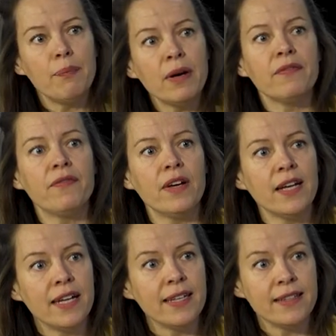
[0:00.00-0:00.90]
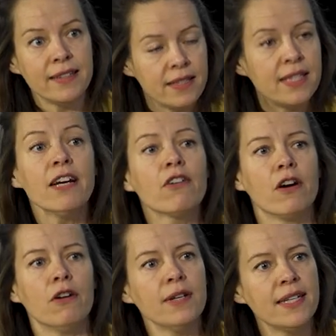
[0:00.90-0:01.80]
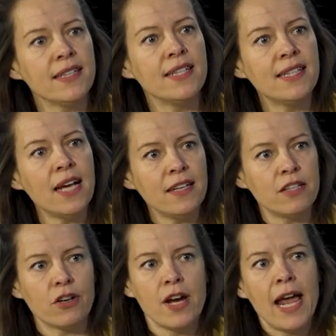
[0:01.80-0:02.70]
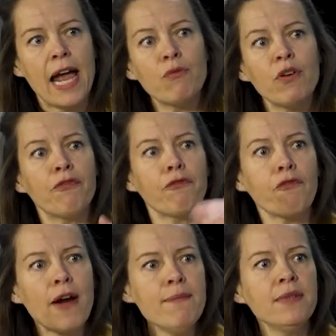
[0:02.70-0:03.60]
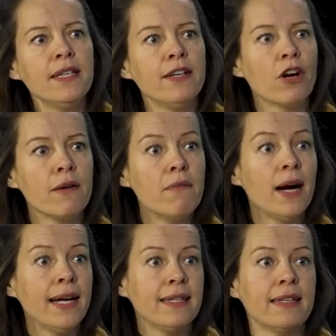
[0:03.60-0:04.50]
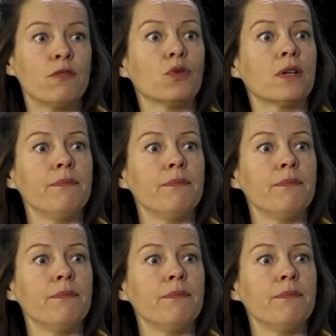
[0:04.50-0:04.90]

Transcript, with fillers: above uh, zero is a disaster. And we've framed it in our minds as we're